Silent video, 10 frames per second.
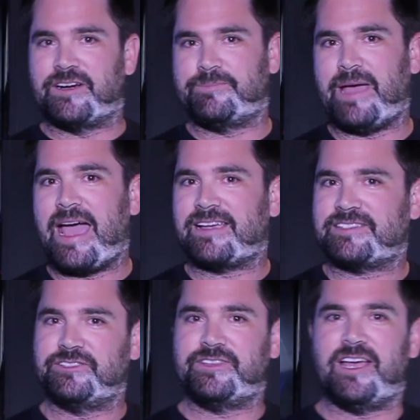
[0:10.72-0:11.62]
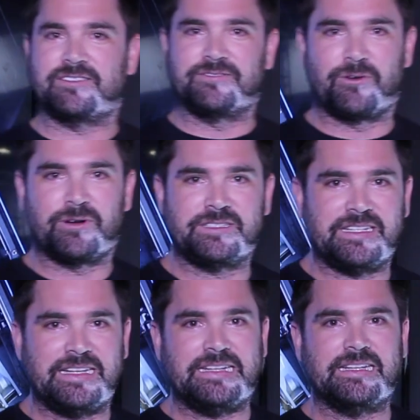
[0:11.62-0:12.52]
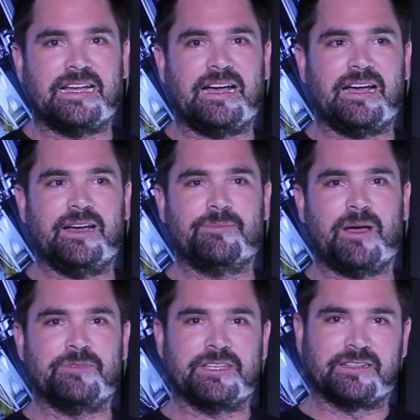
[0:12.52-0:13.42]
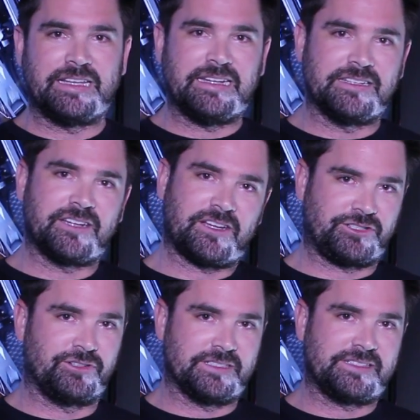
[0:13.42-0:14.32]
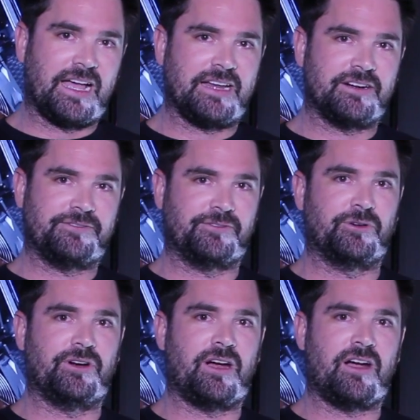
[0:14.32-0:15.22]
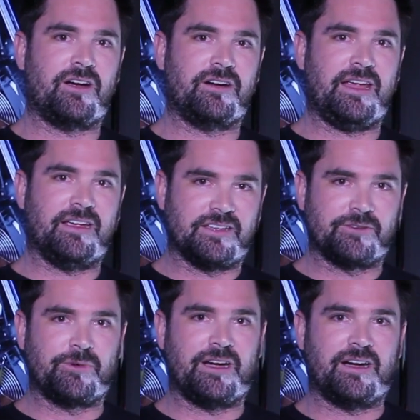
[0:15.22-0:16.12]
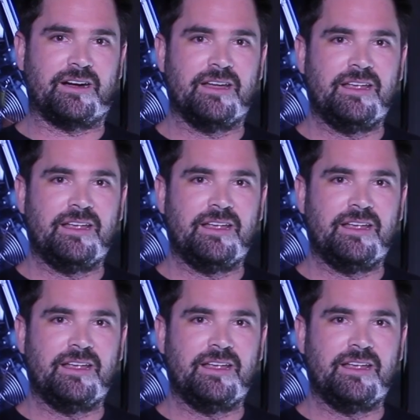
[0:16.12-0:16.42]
at PAX 2014. I'm the lead industrial designer for our Alienware